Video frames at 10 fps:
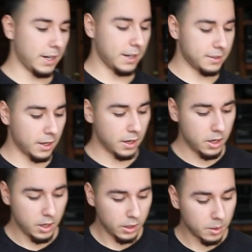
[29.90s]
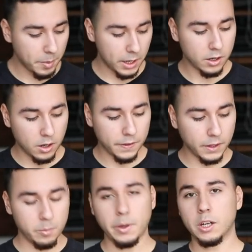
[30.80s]
like I said, the paint on the
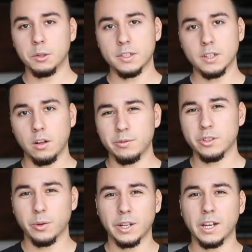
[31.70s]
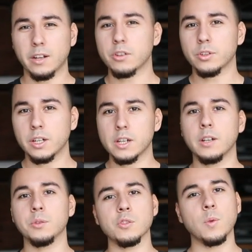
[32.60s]
Camaro itself was already kind of treated,
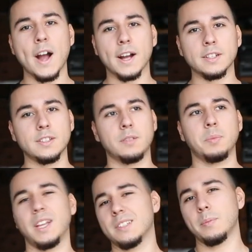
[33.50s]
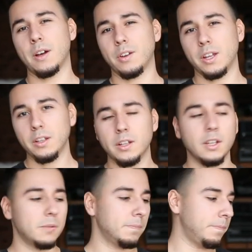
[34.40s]
it was waxed, but that's about it.
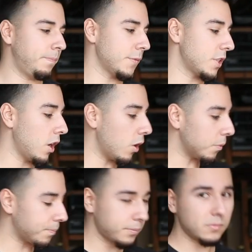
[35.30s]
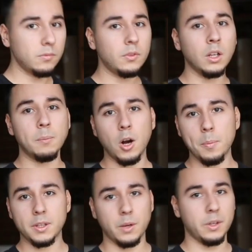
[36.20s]
So I'm
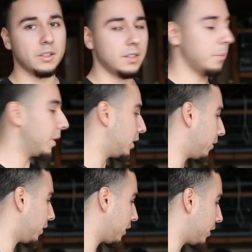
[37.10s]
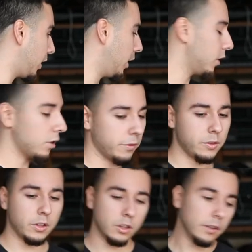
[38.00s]
hoping that we can see a big difference. So if you